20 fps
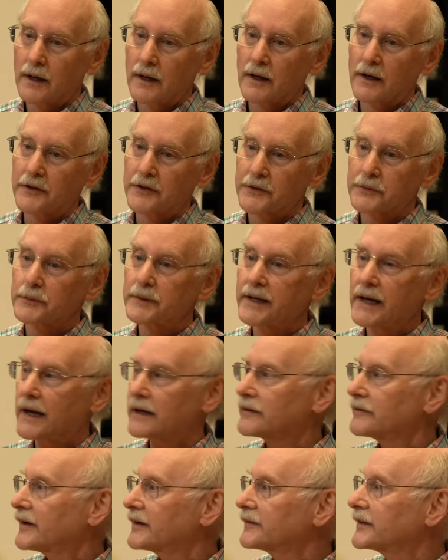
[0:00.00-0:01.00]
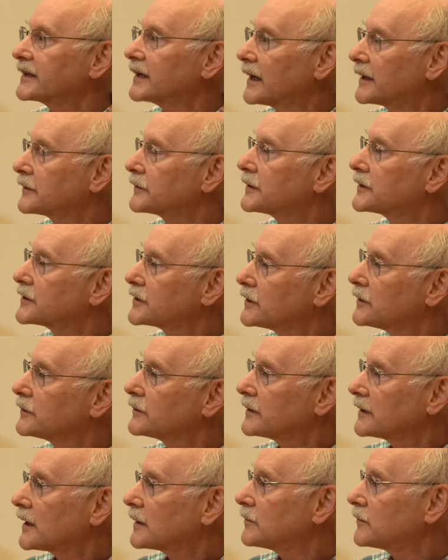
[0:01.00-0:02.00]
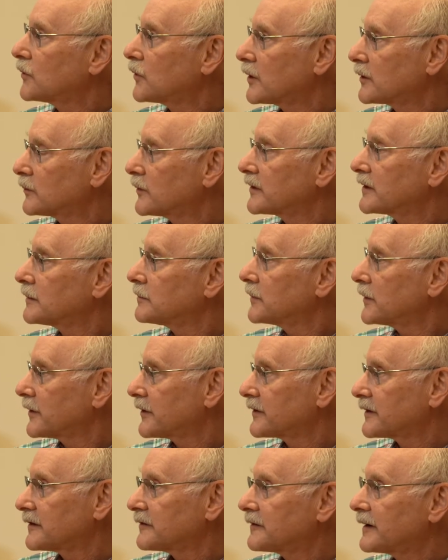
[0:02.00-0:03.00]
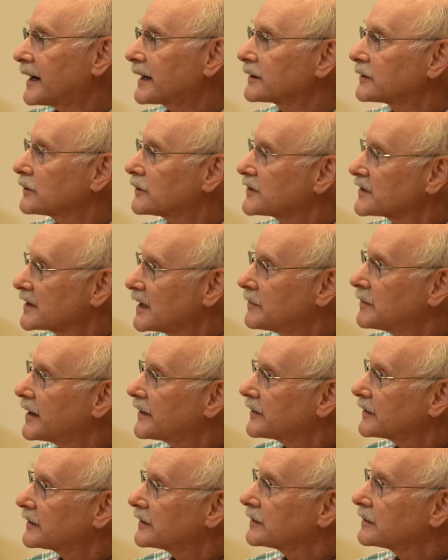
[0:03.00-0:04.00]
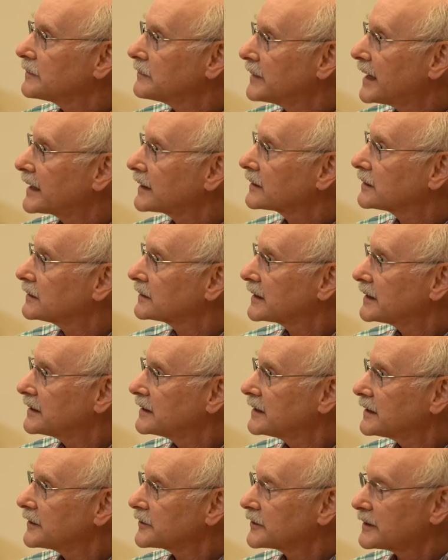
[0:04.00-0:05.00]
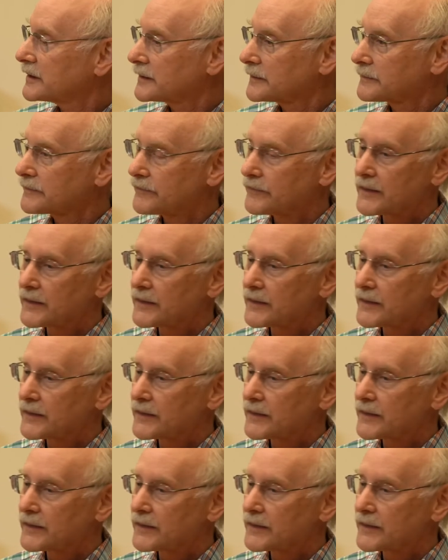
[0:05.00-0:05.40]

3 out of every 100 children are born with a birth defect or some other medical condition.